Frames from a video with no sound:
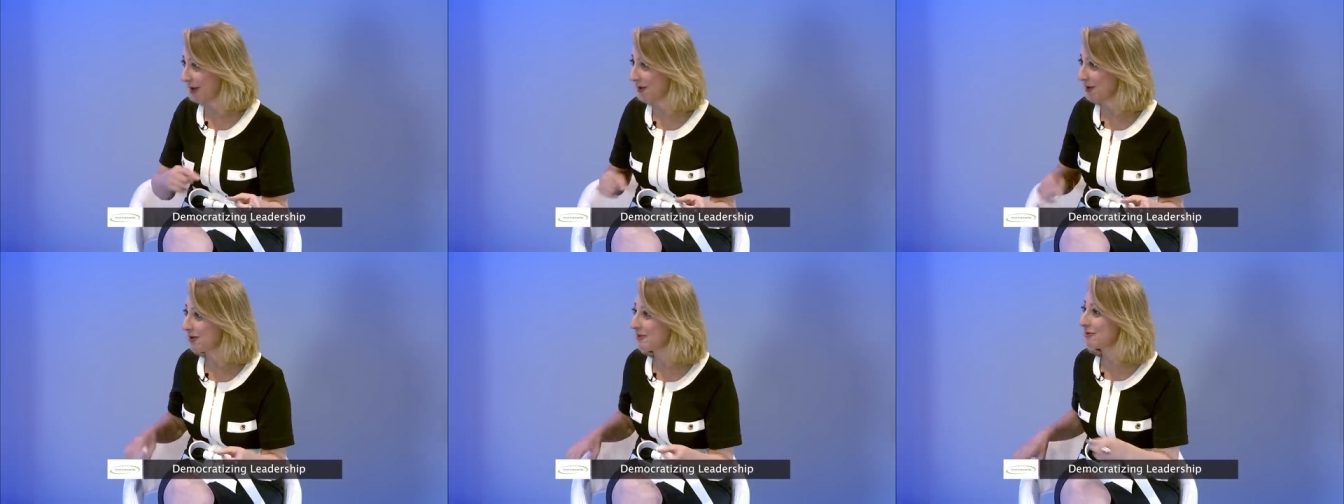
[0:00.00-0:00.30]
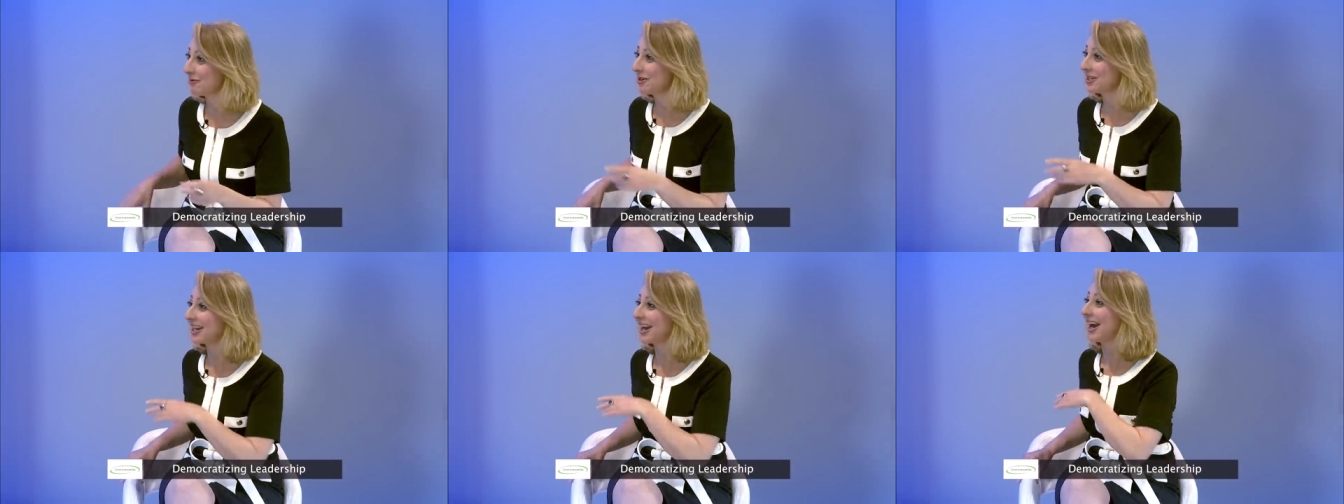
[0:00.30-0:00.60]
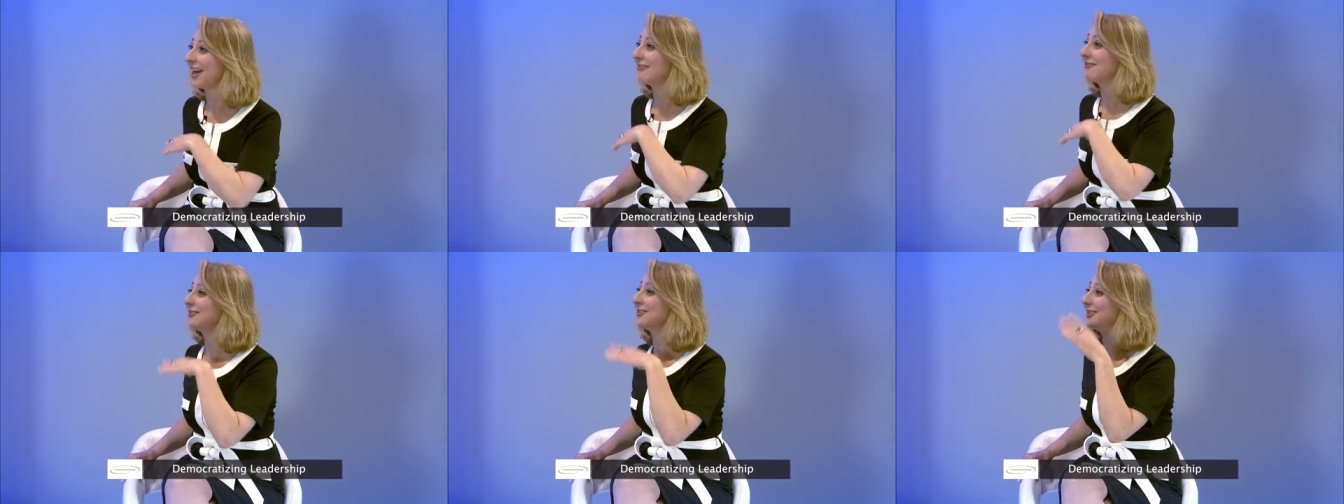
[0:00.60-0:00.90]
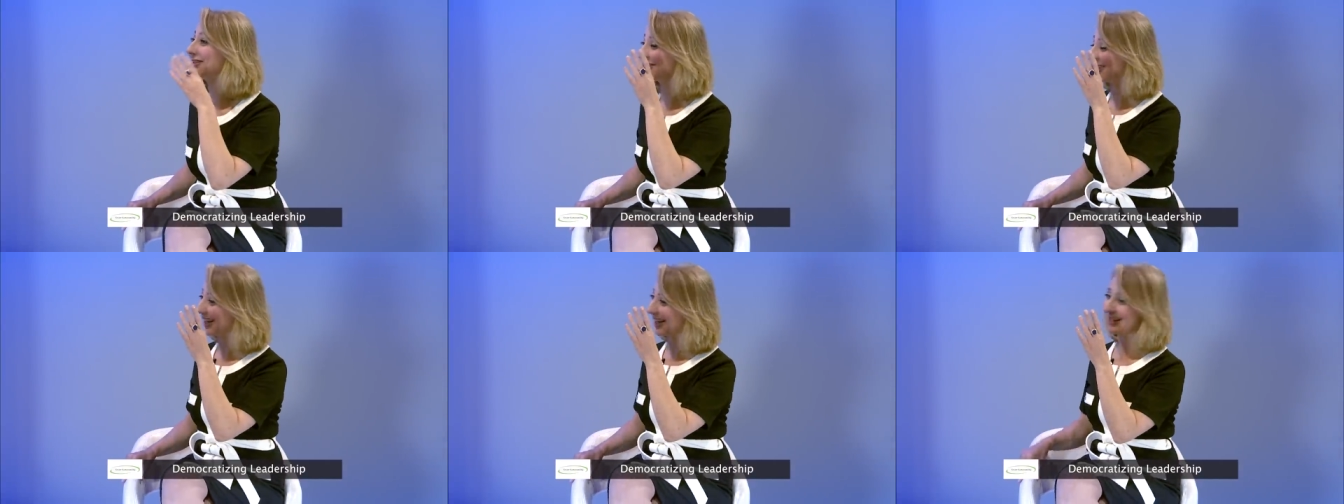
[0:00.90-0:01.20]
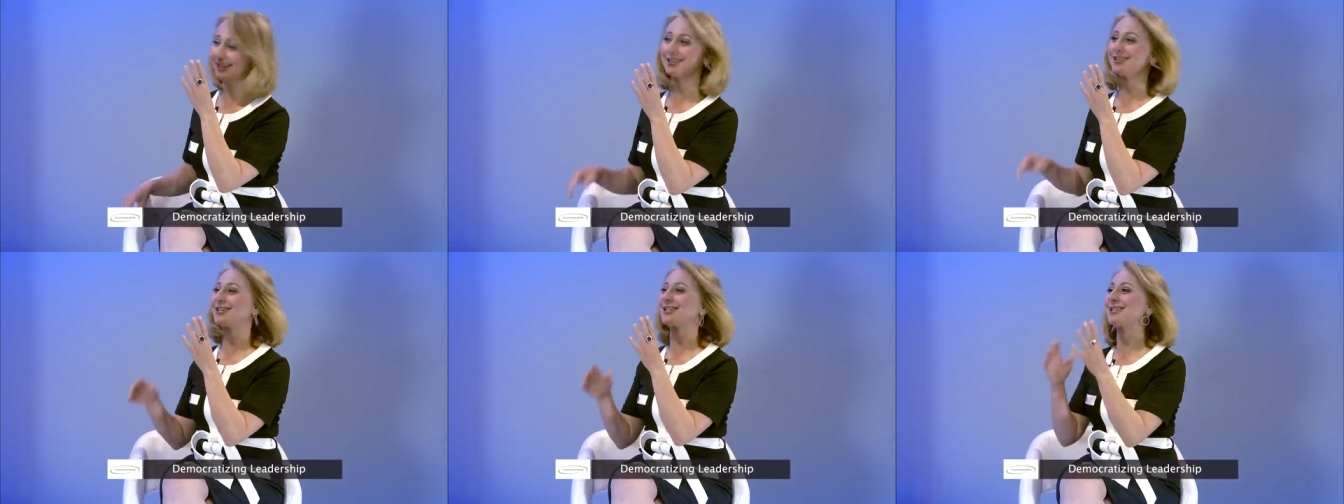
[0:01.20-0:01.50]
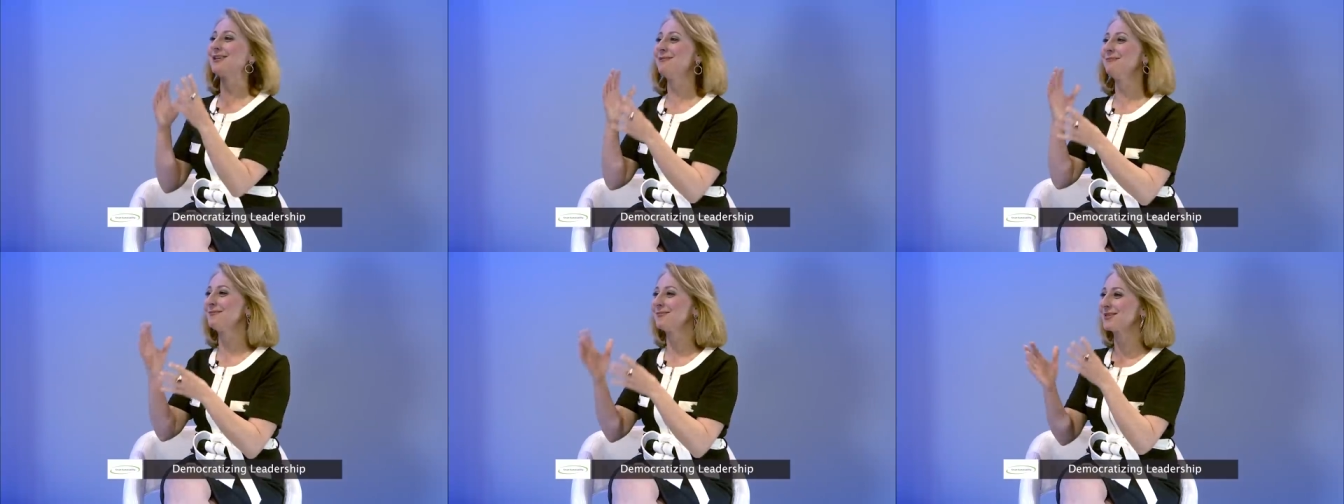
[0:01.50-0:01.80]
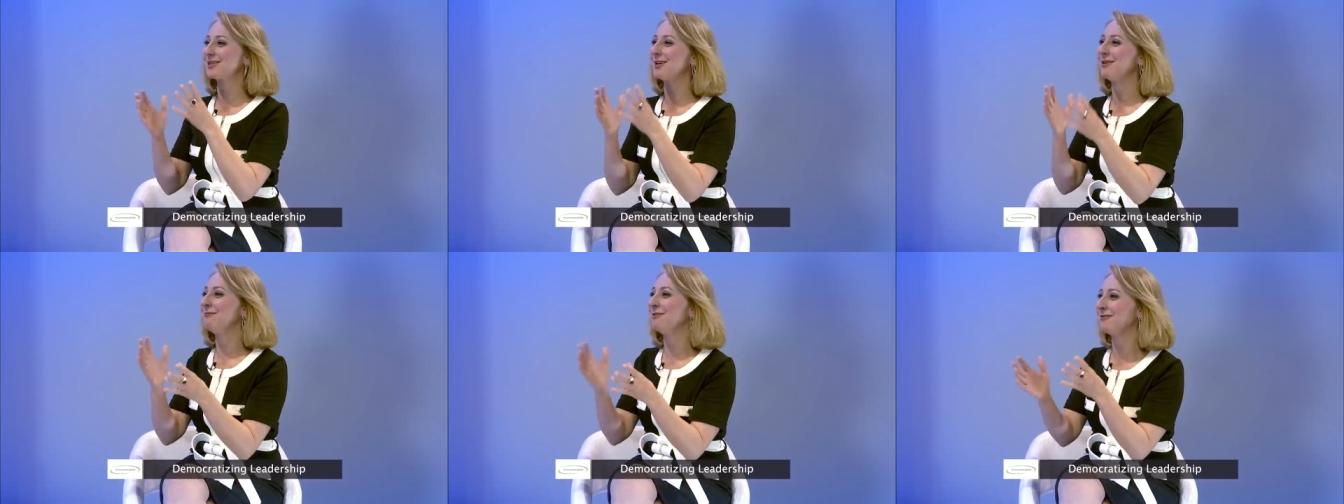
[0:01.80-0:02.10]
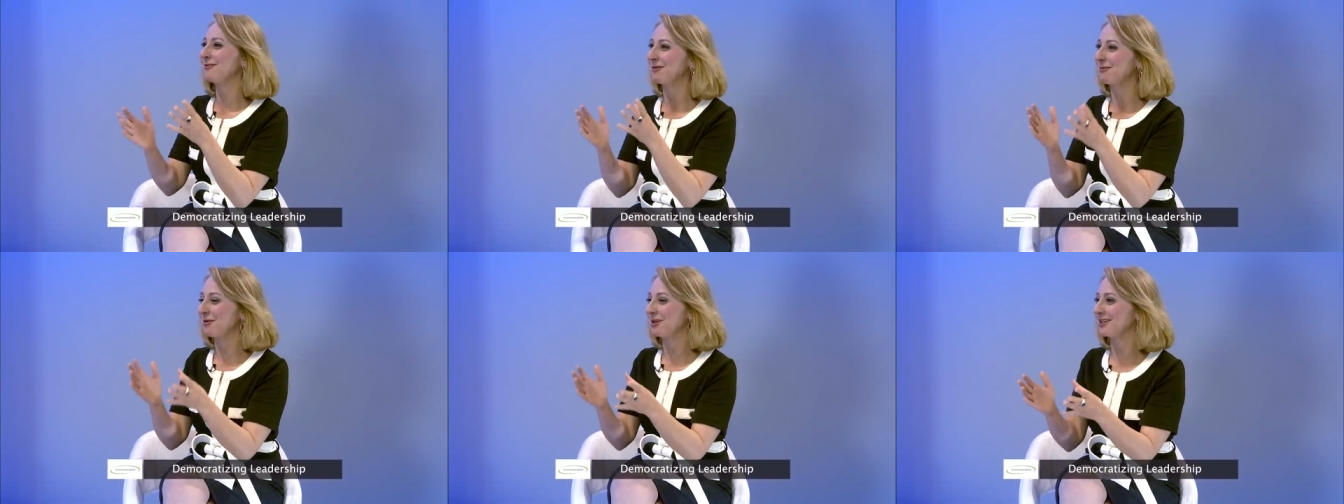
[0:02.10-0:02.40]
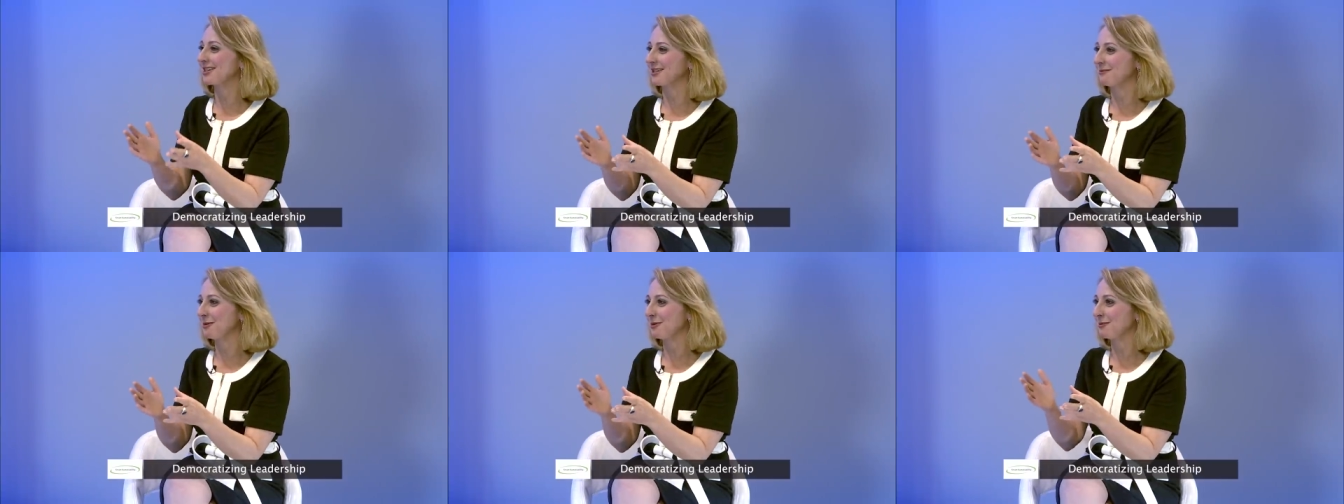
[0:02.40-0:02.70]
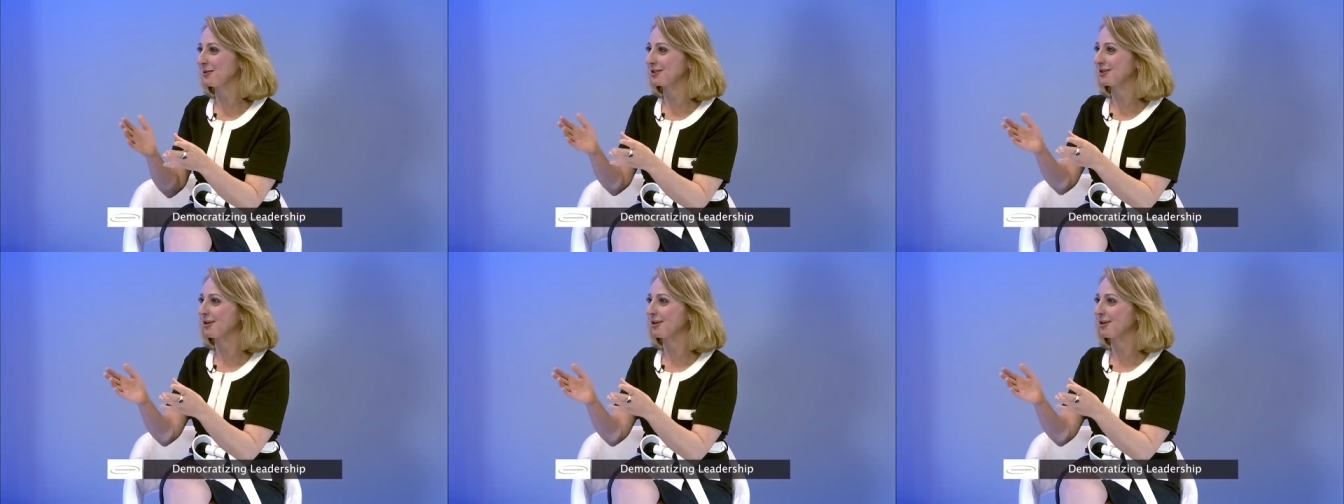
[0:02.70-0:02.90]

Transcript: So if we yeah. kind of do it like some some of the ones that maybe right.